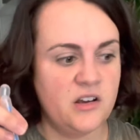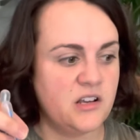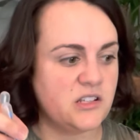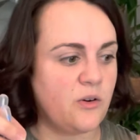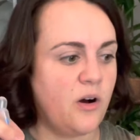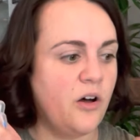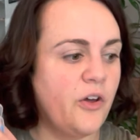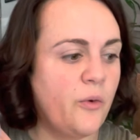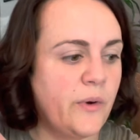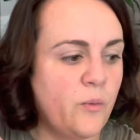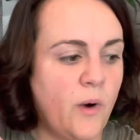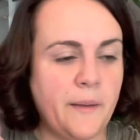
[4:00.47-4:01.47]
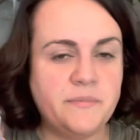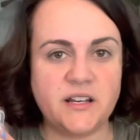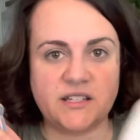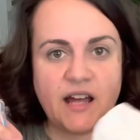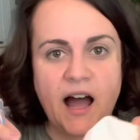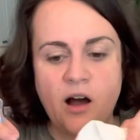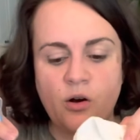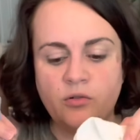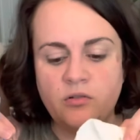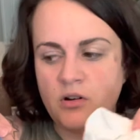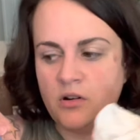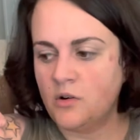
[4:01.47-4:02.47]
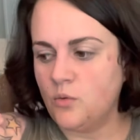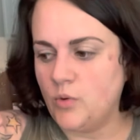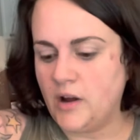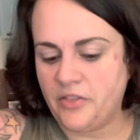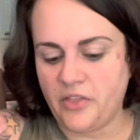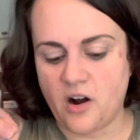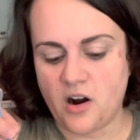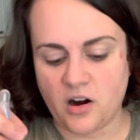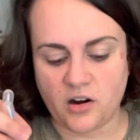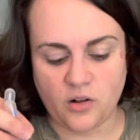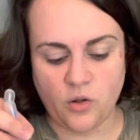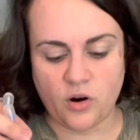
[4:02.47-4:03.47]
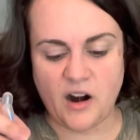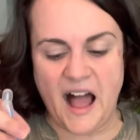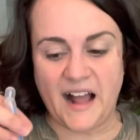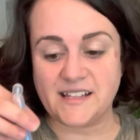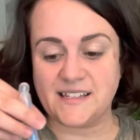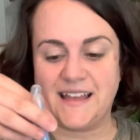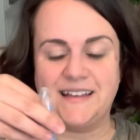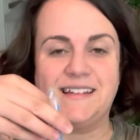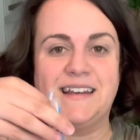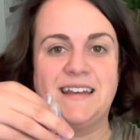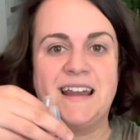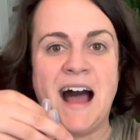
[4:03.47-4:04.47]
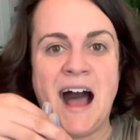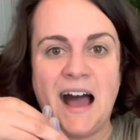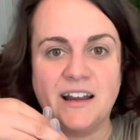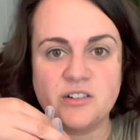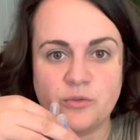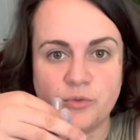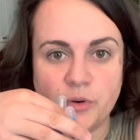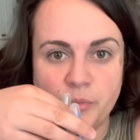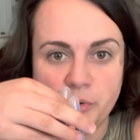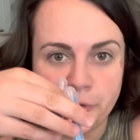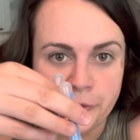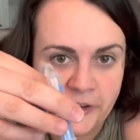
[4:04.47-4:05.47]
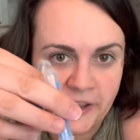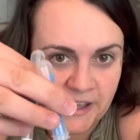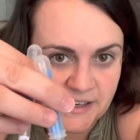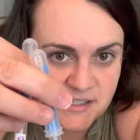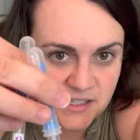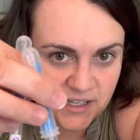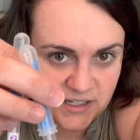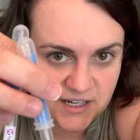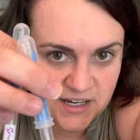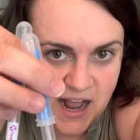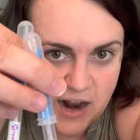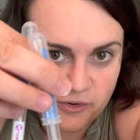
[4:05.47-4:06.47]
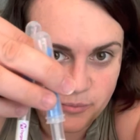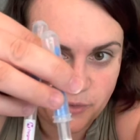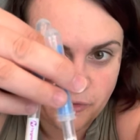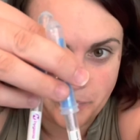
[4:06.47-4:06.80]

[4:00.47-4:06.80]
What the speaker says: So although we wiped it down with our Clorox, it did not remove it. It did not remove the